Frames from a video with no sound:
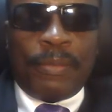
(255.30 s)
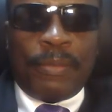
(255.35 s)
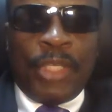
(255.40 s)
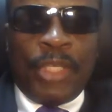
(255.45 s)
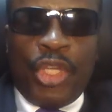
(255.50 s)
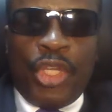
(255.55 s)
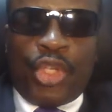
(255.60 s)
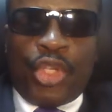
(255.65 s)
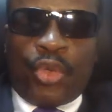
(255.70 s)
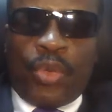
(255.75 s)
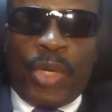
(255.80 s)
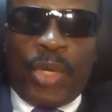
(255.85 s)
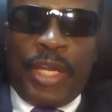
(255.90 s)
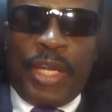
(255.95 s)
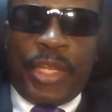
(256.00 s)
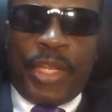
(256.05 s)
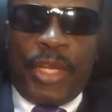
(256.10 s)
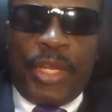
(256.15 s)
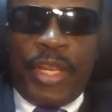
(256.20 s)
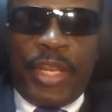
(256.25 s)
His
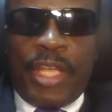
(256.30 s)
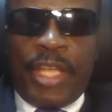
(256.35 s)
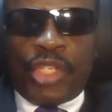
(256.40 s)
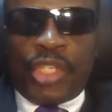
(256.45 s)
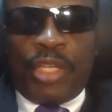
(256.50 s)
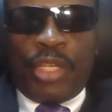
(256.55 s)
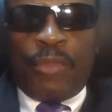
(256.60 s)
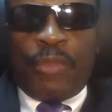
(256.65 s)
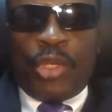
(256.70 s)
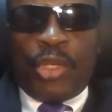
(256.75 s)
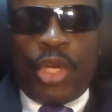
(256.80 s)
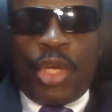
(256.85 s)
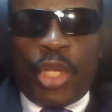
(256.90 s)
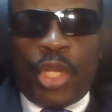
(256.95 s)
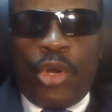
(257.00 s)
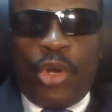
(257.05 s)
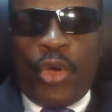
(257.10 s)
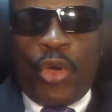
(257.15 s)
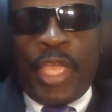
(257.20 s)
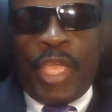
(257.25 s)
quality leadership did not
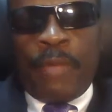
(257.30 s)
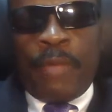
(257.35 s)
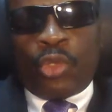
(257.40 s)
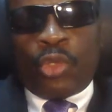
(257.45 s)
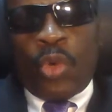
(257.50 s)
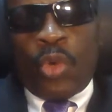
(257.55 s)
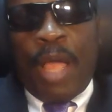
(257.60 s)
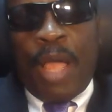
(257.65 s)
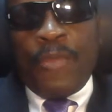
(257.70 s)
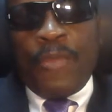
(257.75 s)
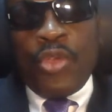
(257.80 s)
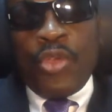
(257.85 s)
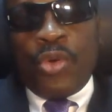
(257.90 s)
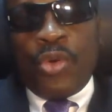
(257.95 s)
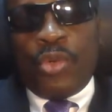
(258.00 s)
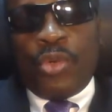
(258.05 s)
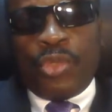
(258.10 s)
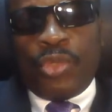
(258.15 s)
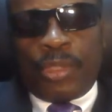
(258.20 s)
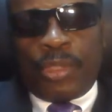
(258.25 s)
allow him to
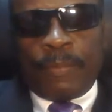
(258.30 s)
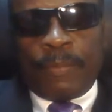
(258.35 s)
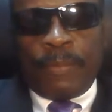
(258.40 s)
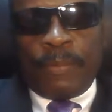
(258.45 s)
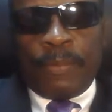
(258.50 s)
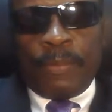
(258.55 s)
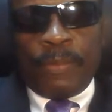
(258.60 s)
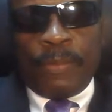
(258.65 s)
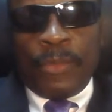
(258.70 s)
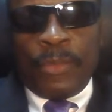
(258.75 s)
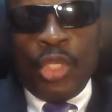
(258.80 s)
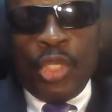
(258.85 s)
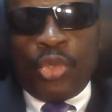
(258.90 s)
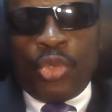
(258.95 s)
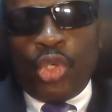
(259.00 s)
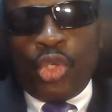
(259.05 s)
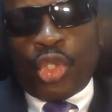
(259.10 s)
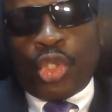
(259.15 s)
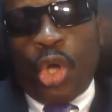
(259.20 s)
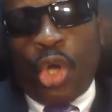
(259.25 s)
abuse,
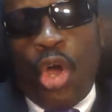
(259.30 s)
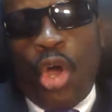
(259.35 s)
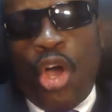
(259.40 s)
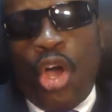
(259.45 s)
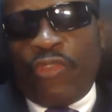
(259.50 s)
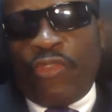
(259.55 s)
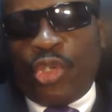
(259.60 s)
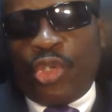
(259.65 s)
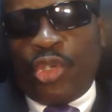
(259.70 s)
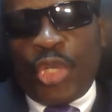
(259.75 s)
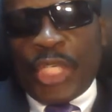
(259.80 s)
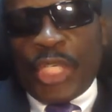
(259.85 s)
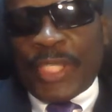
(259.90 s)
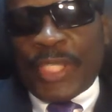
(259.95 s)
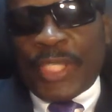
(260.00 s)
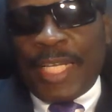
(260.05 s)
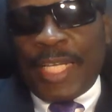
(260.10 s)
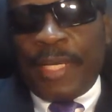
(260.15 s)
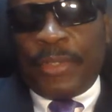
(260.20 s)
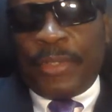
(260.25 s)
to shove Judas
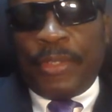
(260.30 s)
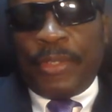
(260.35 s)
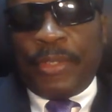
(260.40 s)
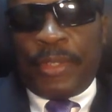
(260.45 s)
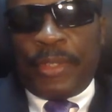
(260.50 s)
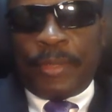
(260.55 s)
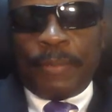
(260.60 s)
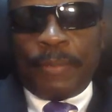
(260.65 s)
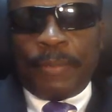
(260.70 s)
Iscariot.